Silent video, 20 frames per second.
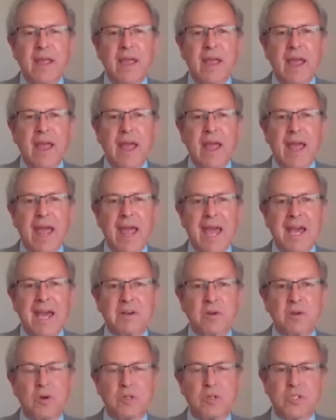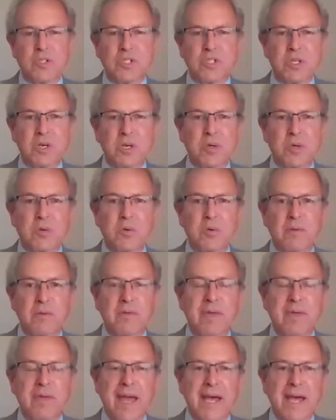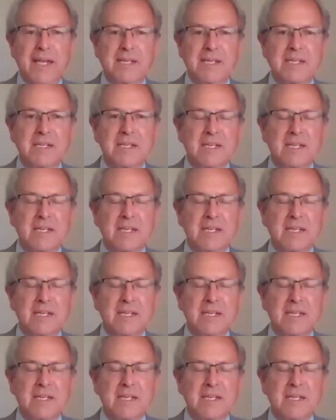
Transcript: and also that